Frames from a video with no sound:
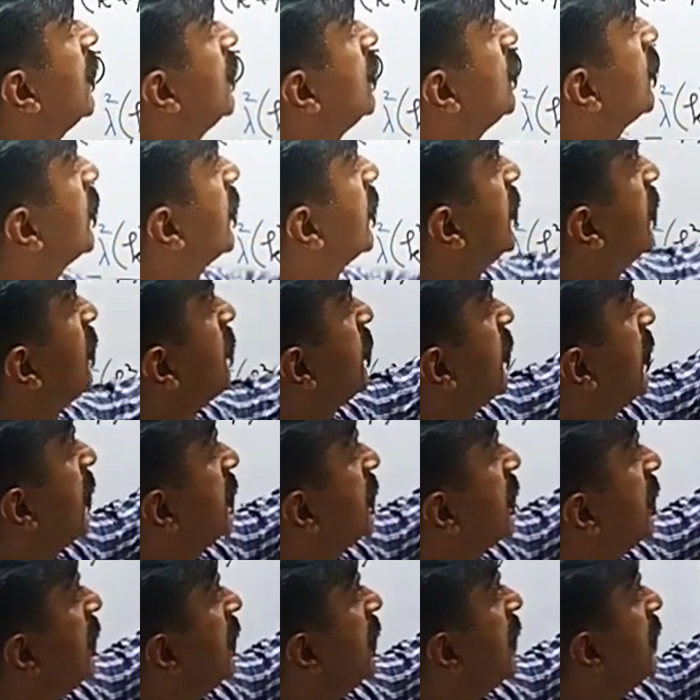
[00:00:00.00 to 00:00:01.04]
you can
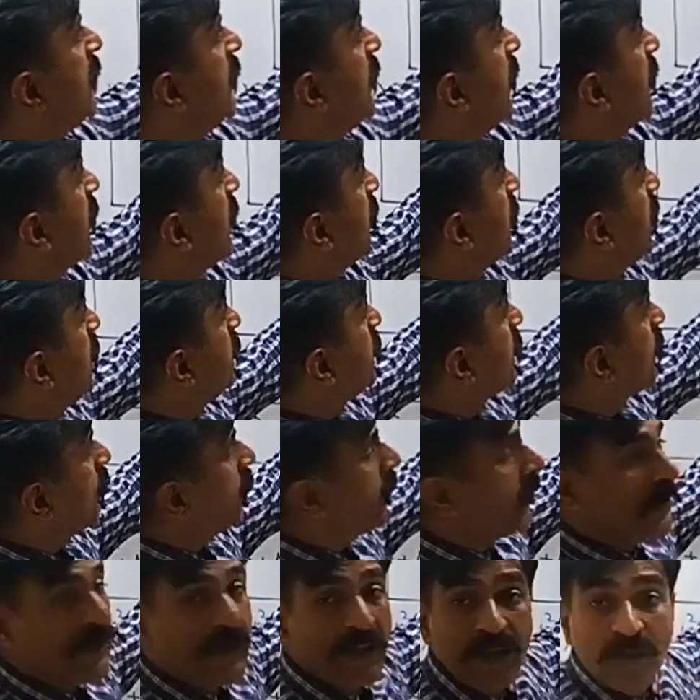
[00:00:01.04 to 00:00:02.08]
apply the linearity
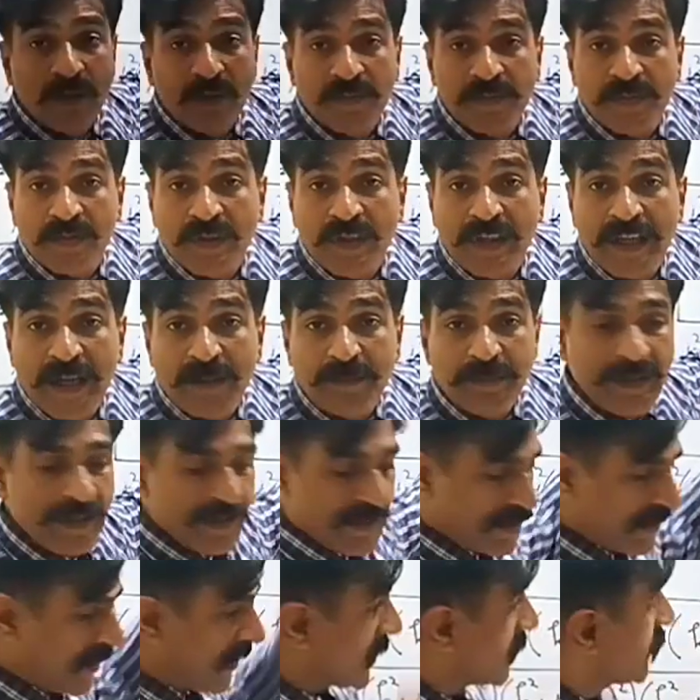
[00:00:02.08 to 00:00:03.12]
property of
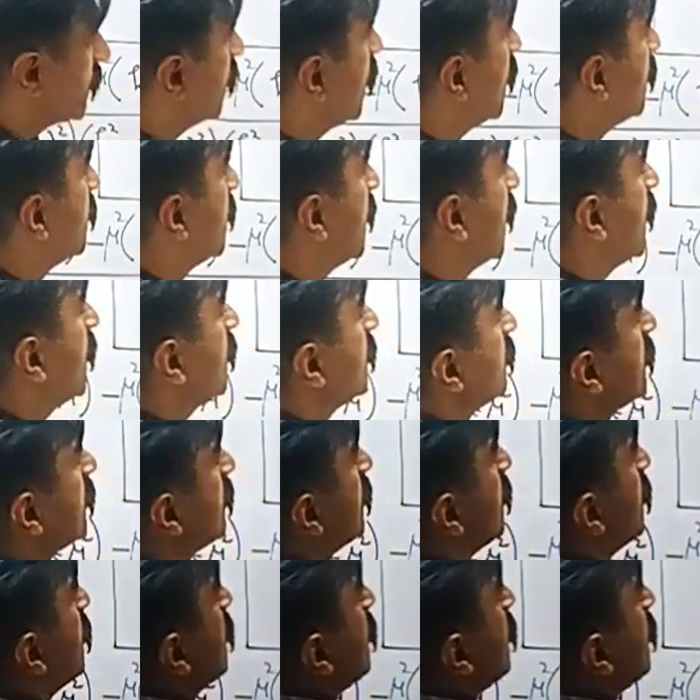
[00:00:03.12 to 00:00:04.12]
Laplace transform now.